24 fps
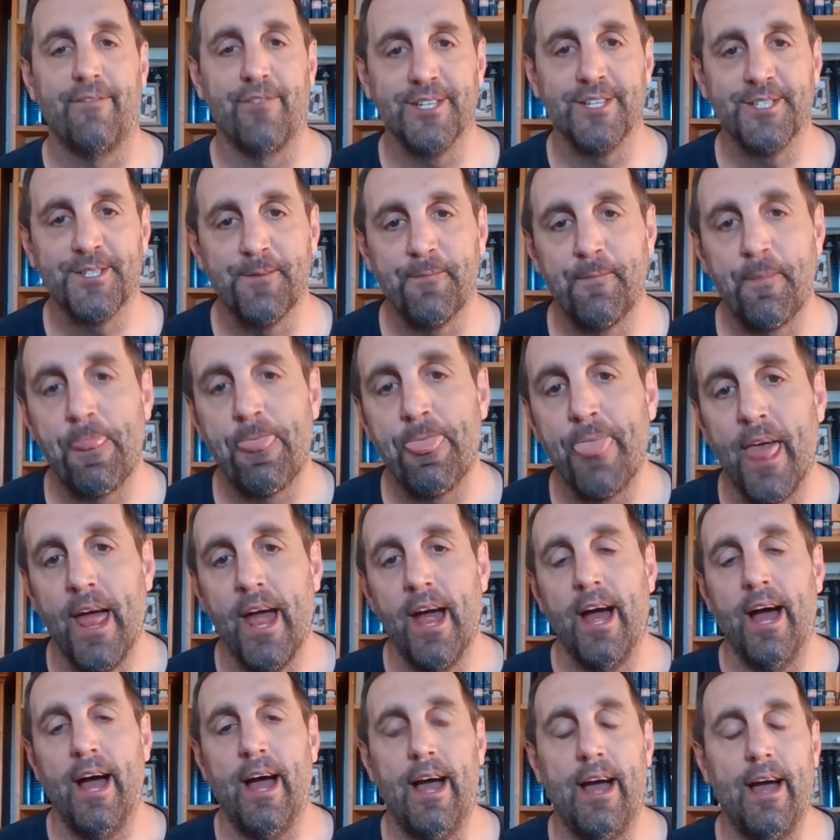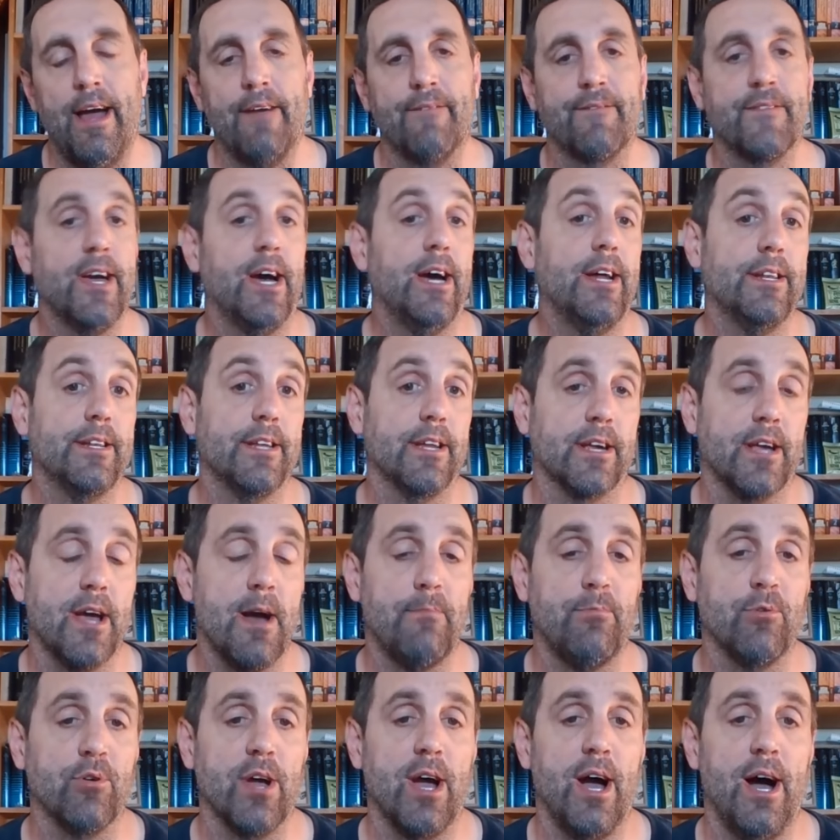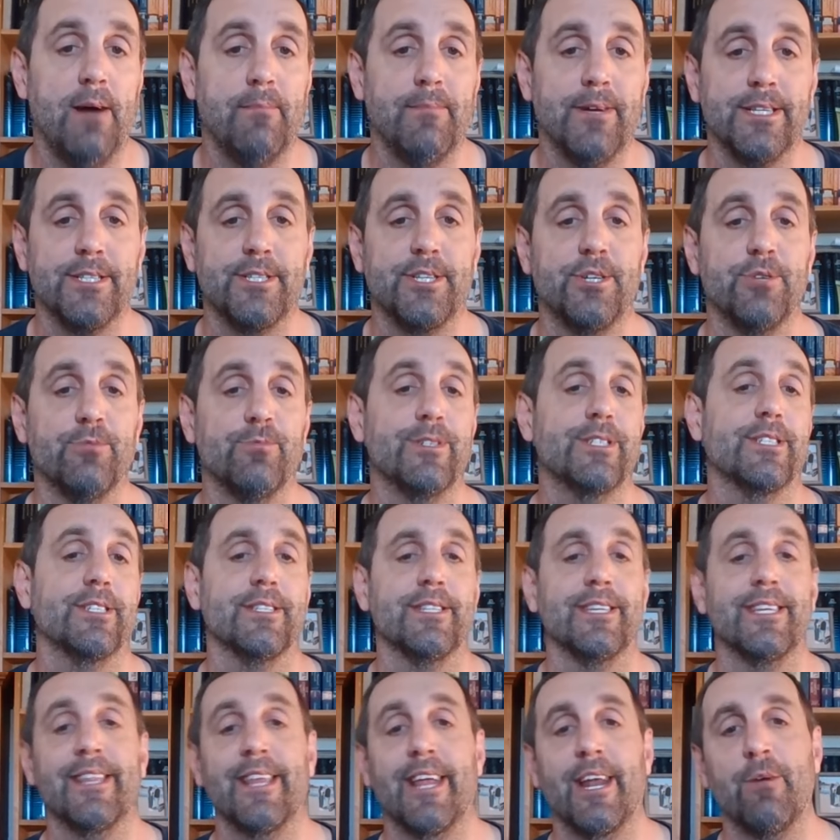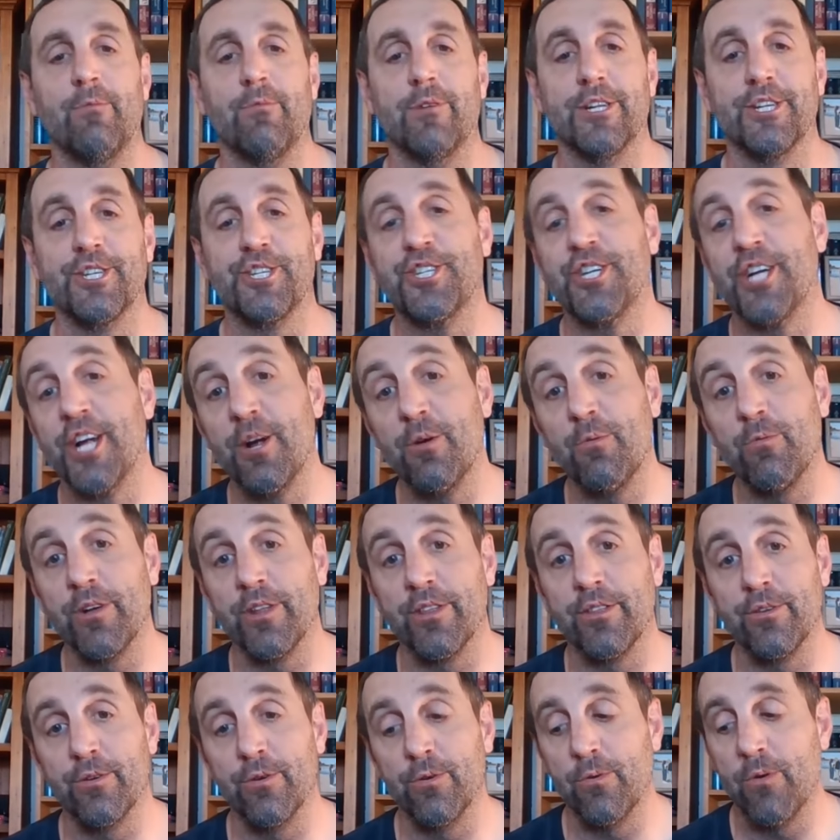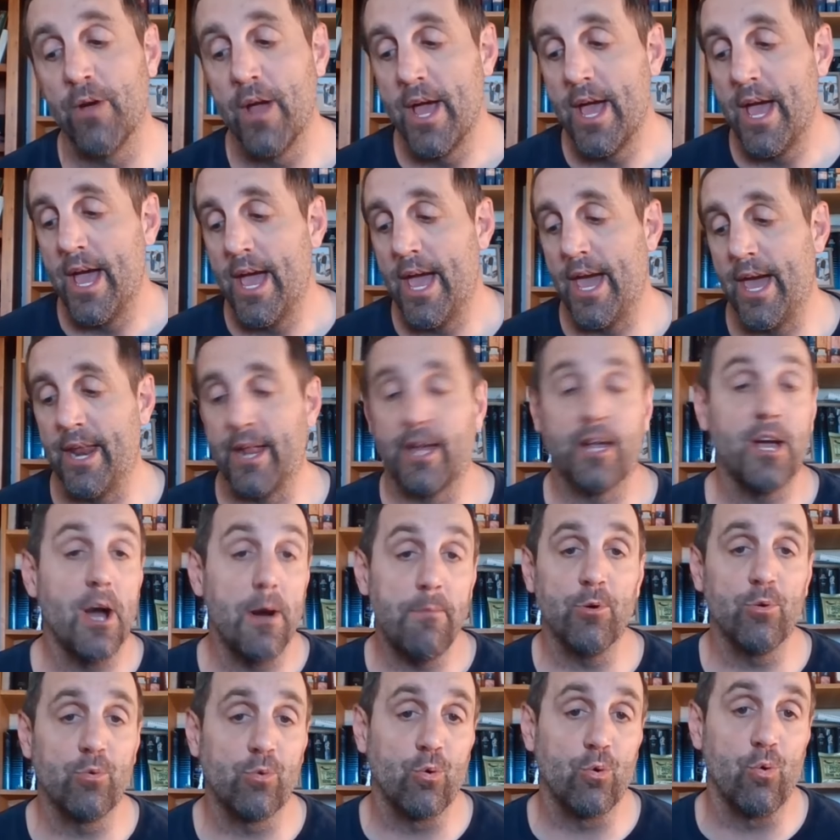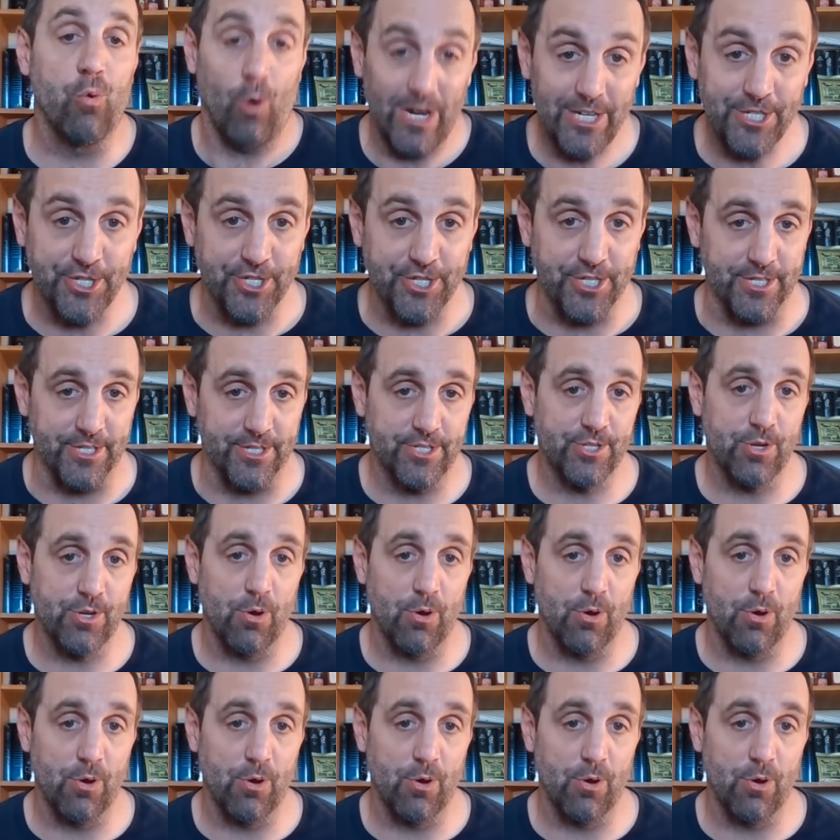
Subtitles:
Hi, friends. I've gotten a couple comments here recently that I want to share with you and a couple questions.